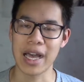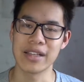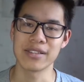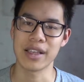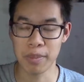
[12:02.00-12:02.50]

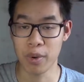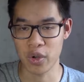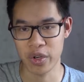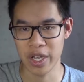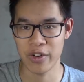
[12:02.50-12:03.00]
as
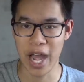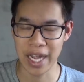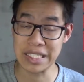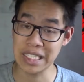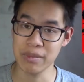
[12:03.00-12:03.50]
Boku no Hero
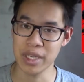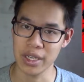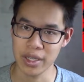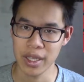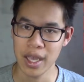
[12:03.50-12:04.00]

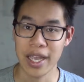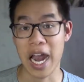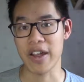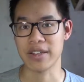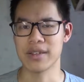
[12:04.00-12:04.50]
Academia
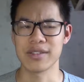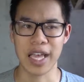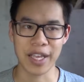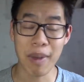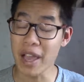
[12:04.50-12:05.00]
characters
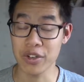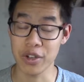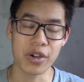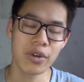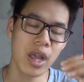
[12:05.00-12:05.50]
like
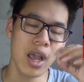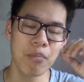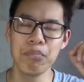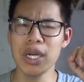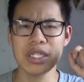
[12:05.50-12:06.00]
Bakugo,
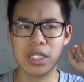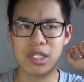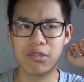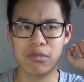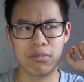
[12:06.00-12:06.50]
but
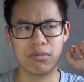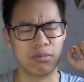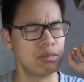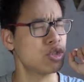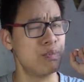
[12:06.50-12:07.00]

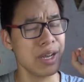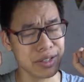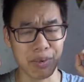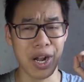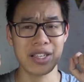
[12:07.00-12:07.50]
to my
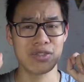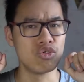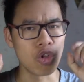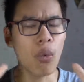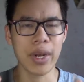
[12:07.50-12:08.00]
surprise
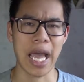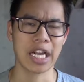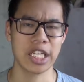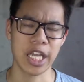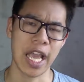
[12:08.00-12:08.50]
no one
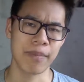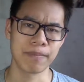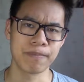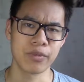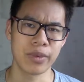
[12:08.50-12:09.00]
actually
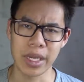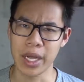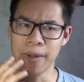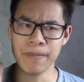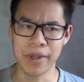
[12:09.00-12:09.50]
came
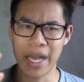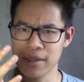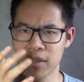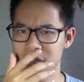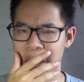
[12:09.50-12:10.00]

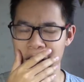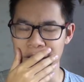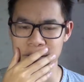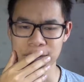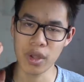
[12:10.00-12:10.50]
as those
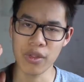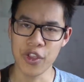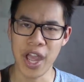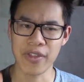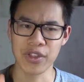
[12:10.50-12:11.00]
characters.
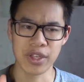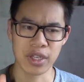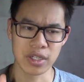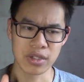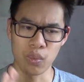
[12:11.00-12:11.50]
You had
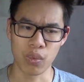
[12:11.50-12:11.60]
the